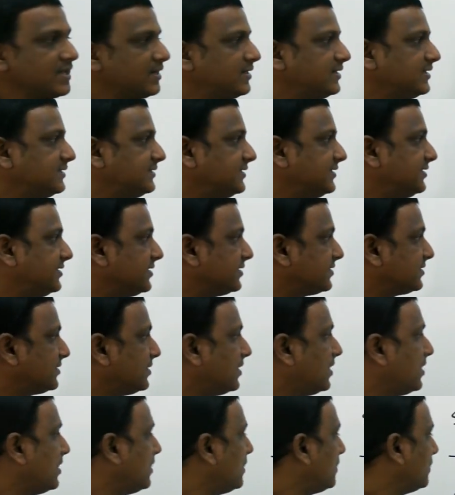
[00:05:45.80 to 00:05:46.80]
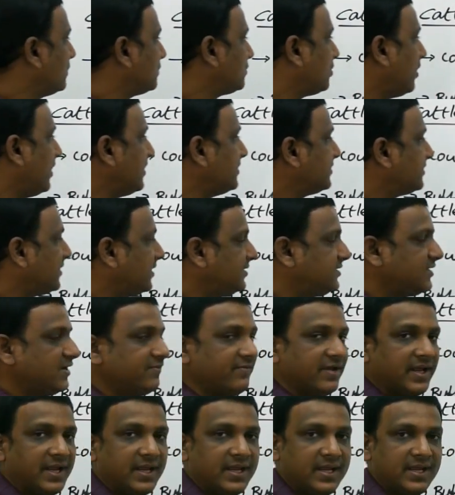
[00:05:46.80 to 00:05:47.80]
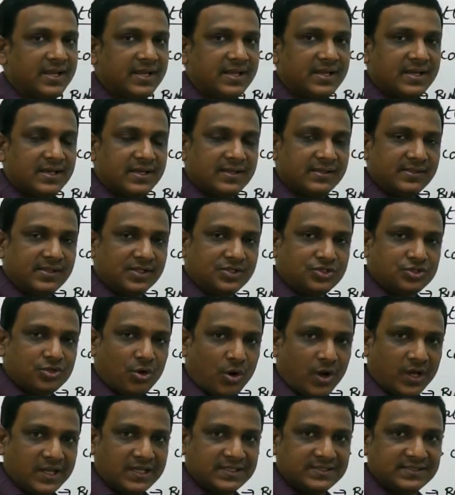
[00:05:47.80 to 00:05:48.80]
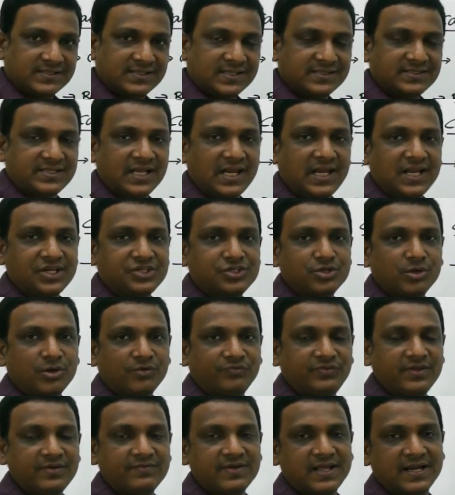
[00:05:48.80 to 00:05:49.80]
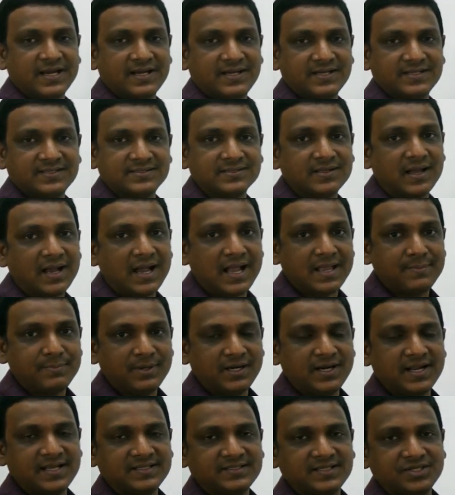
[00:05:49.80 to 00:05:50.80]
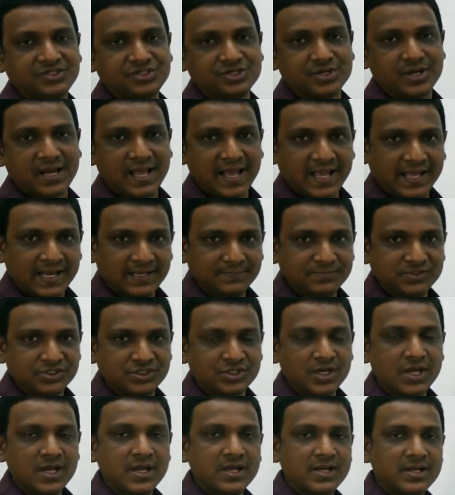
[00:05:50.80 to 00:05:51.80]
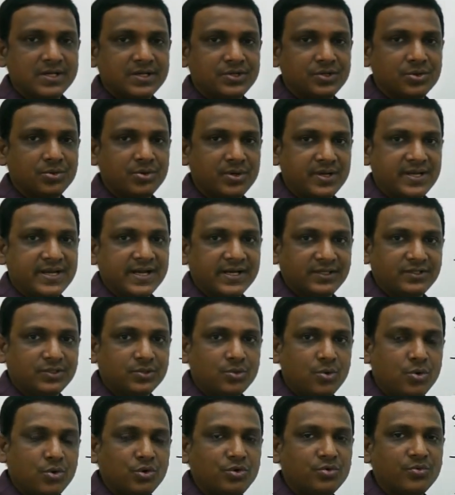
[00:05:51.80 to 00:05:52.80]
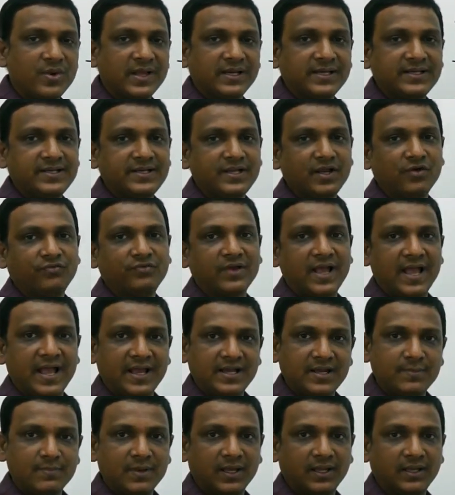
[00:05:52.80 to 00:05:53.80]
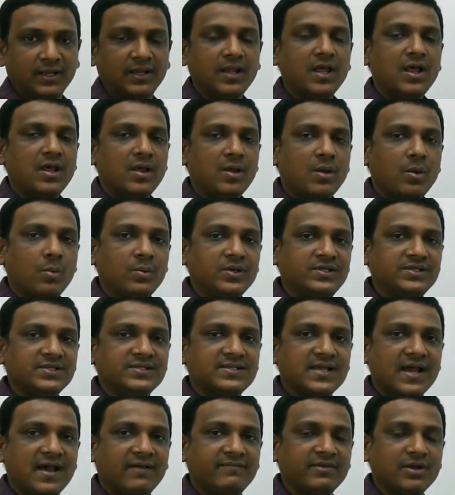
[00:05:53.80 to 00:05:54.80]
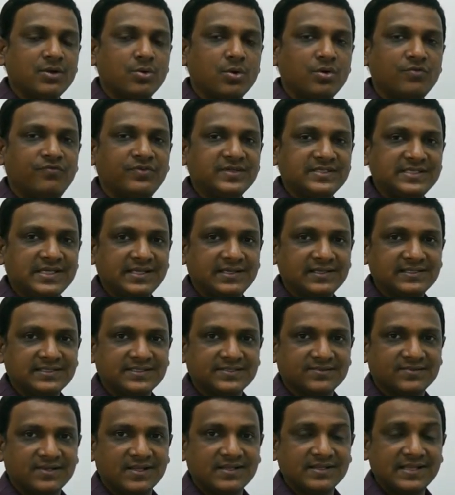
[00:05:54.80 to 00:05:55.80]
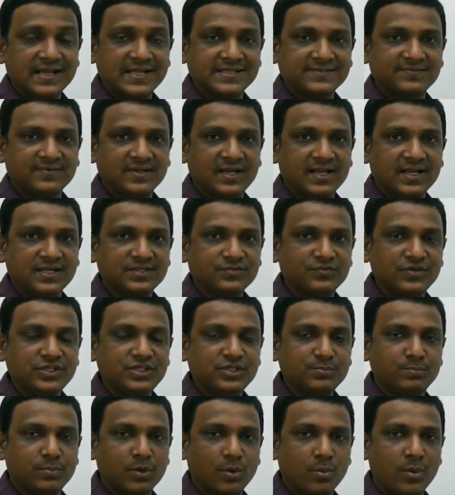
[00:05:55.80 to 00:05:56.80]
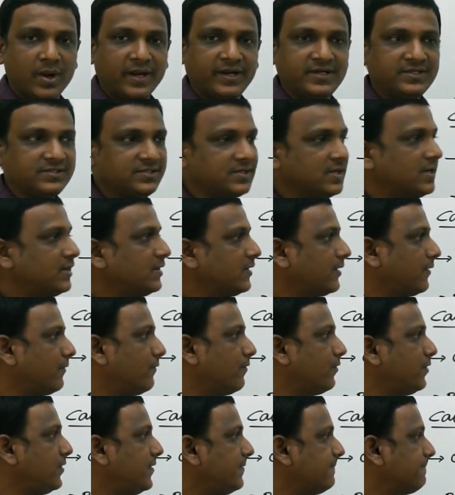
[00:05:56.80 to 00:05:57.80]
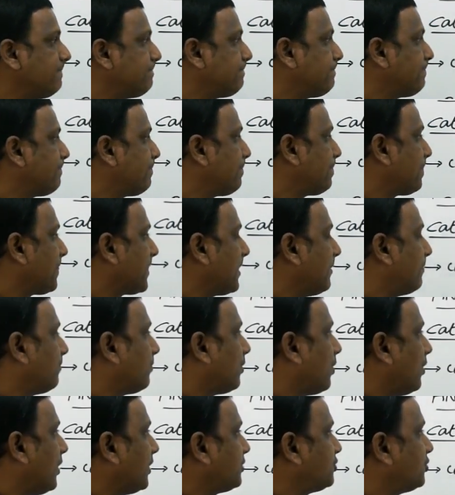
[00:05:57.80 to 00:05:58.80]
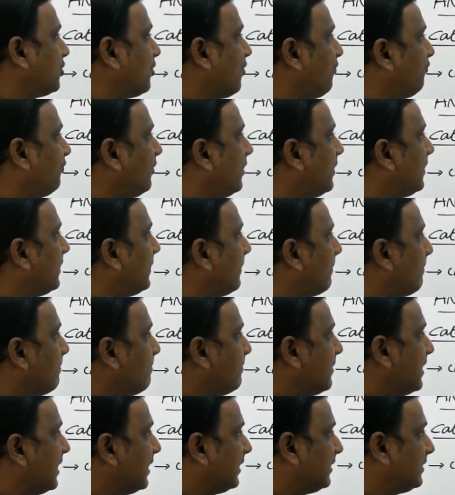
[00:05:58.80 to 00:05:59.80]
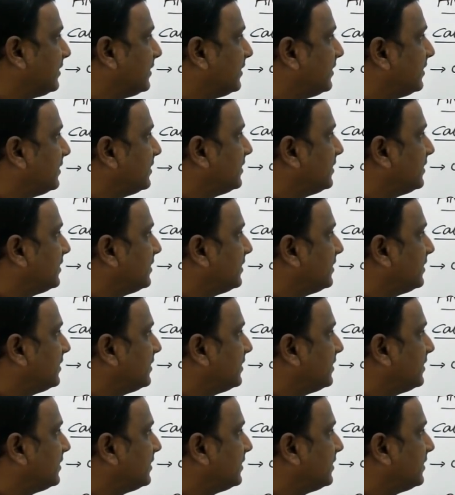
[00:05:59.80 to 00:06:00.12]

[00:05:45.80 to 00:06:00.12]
diseases. So in such a way, the choice, the selection of the varieties, the hybridization helps to get good variety of animal which is having good physical strength as well as which provides good production of milk.